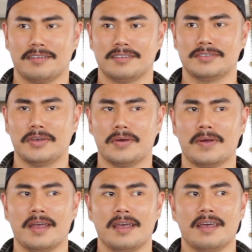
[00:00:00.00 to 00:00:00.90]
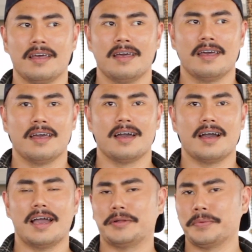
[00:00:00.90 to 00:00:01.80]
So
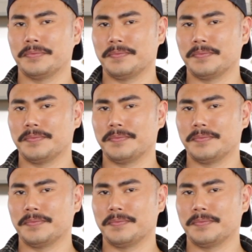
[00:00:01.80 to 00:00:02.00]
I'm